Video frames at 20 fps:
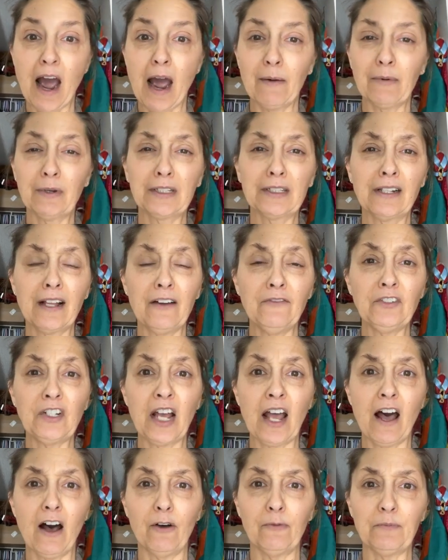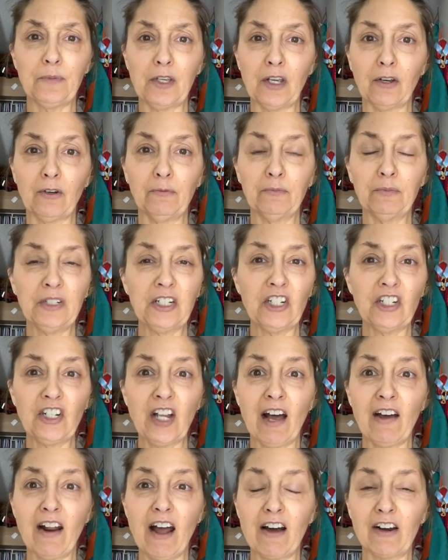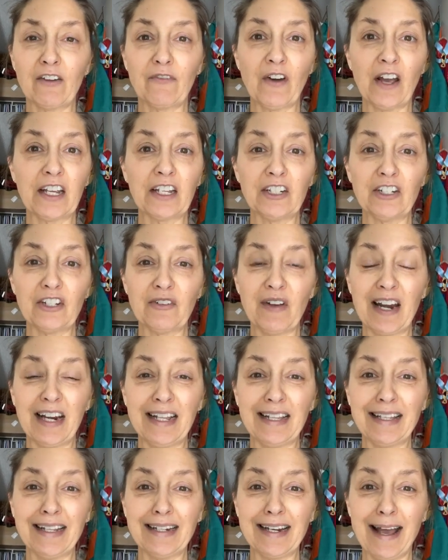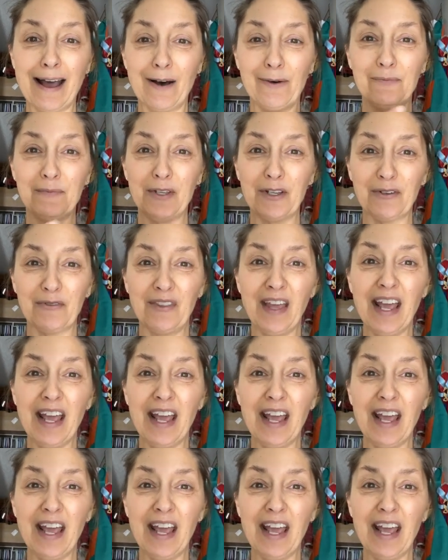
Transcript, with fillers: I would love to help you. Please shout out if I can do anything to help you.